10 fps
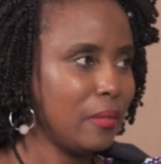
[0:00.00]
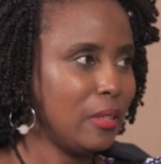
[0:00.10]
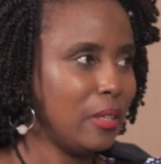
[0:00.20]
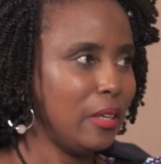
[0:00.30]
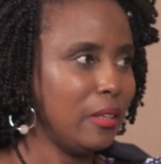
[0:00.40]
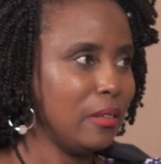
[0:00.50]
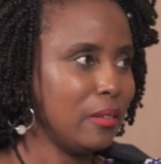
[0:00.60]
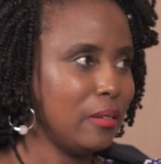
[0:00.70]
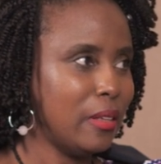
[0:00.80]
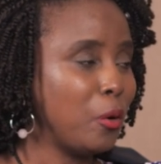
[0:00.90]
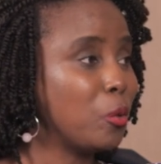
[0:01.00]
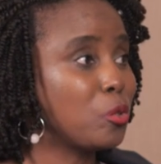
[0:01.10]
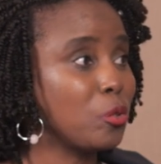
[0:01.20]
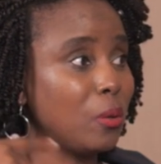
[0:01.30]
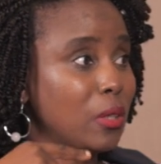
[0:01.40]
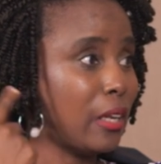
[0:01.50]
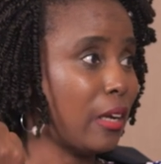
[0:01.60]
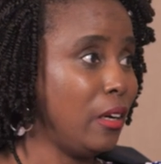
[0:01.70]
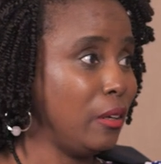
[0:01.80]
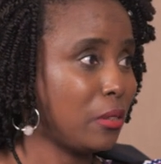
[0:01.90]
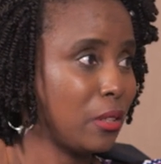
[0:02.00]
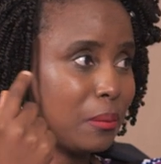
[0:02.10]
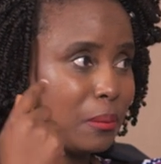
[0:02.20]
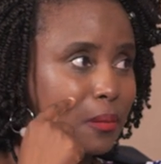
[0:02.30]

they got to know that I had left.